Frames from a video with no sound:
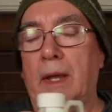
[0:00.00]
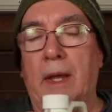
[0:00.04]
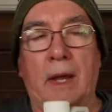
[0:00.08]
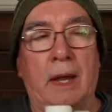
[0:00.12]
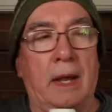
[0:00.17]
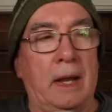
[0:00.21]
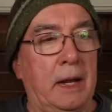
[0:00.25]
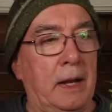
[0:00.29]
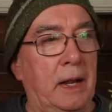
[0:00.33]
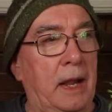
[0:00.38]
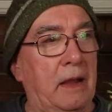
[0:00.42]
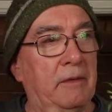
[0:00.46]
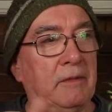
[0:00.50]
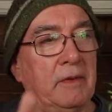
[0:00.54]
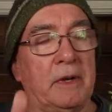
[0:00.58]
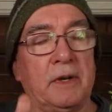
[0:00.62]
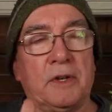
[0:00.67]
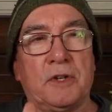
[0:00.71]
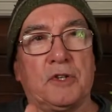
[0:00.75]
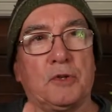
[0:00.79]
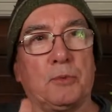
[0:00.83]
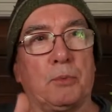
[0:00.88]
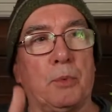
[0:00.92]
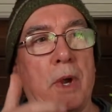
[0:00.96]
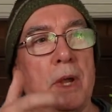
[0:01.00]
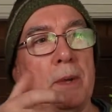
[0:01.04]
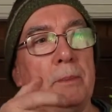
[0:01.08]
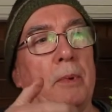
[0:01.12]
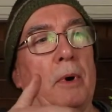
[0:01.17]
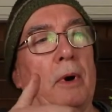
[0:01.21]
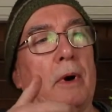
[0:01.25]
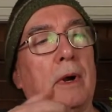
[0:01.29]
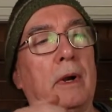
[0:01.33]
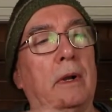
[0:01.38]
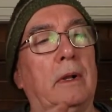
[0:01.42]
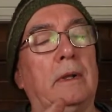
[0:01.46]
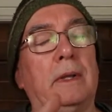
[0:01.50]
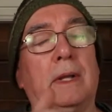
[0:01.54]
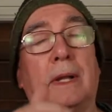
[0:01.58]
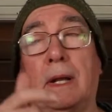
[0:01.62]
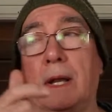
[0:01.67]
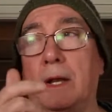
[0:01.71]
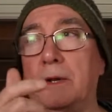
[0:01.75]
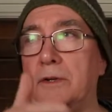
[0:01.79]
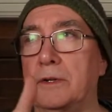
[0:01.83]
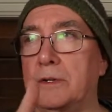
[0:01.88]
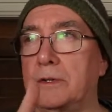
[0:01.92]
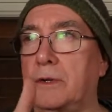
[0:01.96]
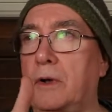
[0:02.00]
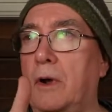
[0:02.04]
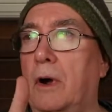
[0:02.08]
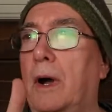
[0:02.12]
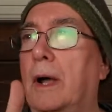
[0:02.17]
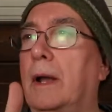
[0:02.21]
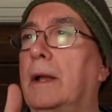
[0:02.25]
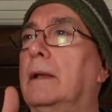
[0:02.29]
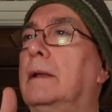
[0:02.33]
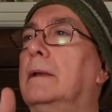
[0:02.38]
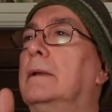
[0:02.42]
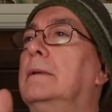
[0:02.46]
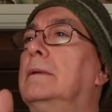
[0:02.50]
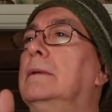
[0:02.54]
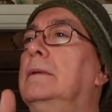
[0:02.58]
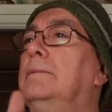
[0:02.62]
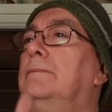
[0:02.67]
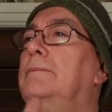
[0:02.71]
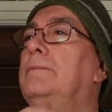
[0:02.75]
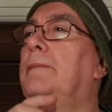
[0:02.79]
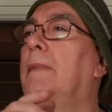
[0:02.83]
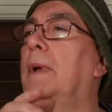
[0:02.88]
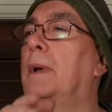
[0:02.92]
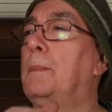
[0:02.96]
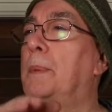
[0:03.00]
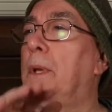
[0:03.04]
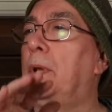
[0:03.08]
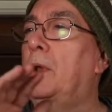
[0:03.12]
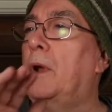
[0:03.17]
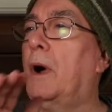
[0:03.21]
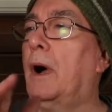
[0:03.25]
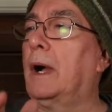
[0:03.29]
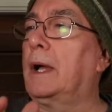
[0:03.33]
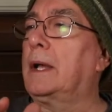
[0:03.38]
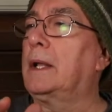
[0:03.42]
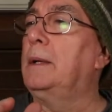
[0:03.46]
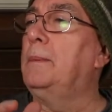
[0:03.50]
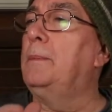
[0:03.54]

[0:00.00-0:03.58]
And I have it in a spray bottle, and I just caught I've been knocking